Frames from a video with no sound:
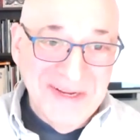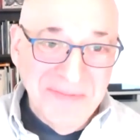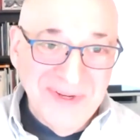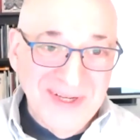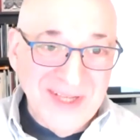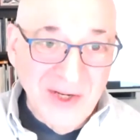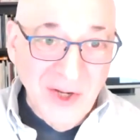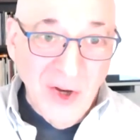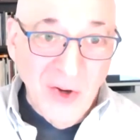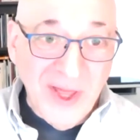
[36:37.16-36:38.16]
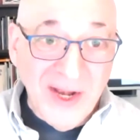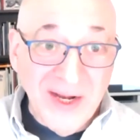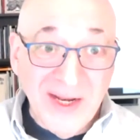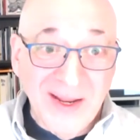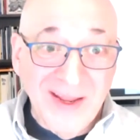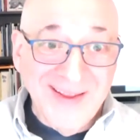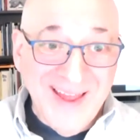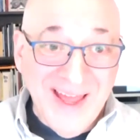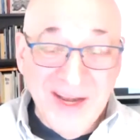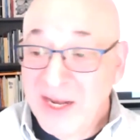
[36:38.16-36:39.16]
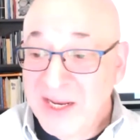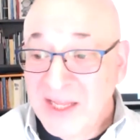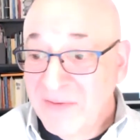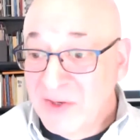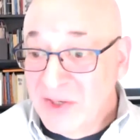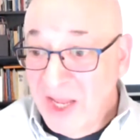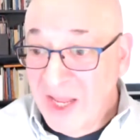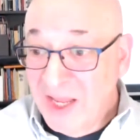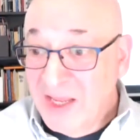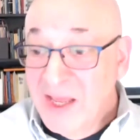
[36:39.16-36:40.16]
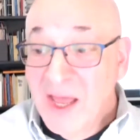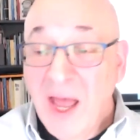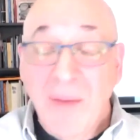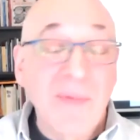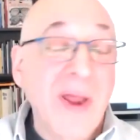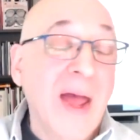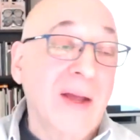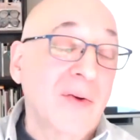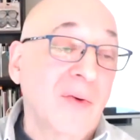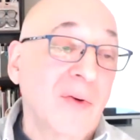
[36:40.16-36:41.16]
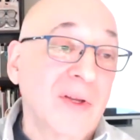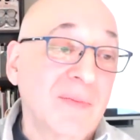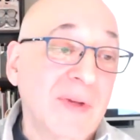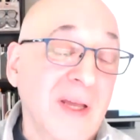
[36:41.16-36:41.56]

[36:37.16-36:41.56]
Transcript: because I know totally. that on, on any given day I'm not going to be